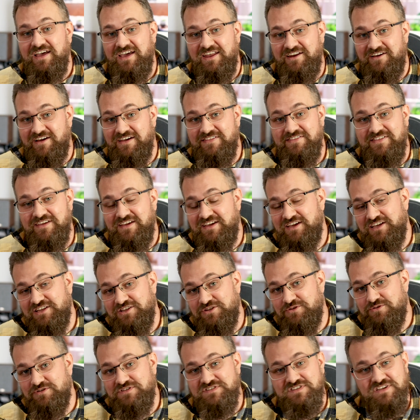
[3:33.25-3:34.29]
and I think it
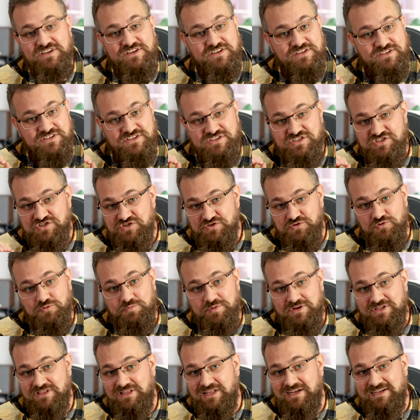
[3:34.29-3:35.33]
looks
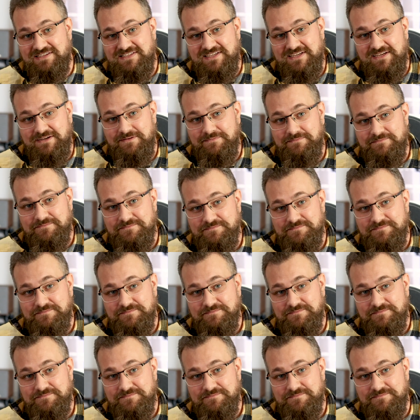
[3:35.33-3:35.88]
super classy.